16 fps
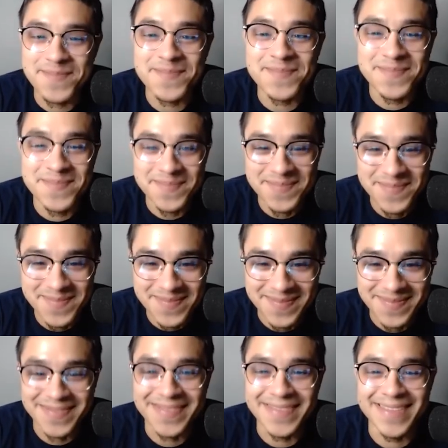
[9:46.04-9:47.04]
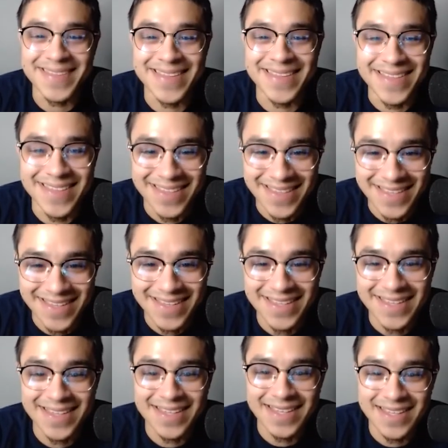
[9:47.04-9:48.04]

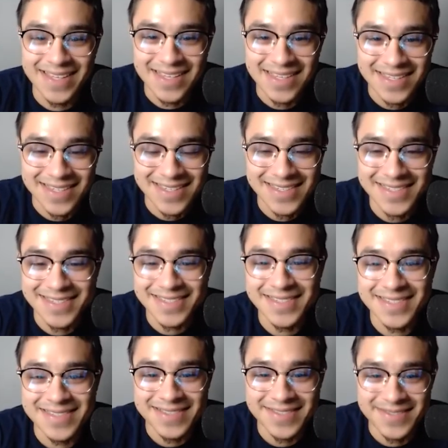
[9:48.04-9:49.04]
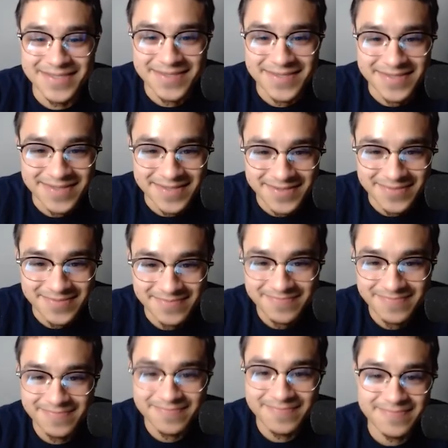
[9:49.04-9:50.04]

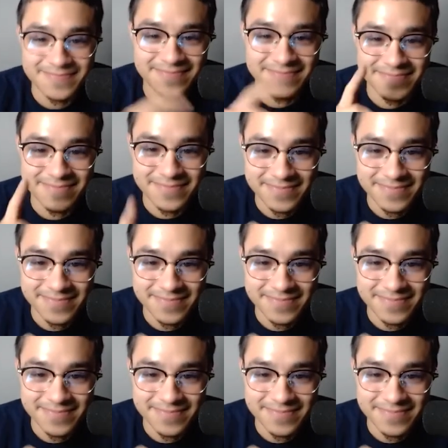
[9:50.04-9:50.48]
This person isn't speaking.